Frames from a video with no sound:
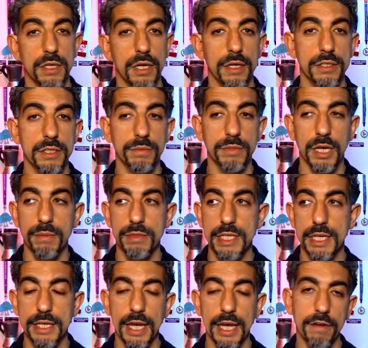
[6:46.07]
sometimes they
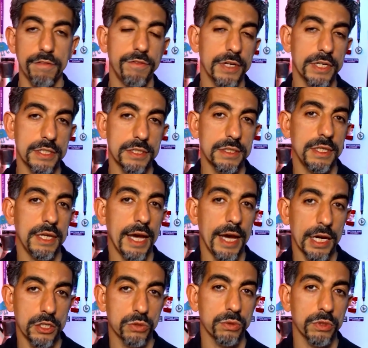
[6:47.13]
can't fix the
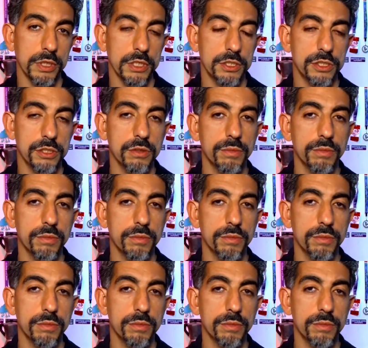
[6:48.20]
actual issue,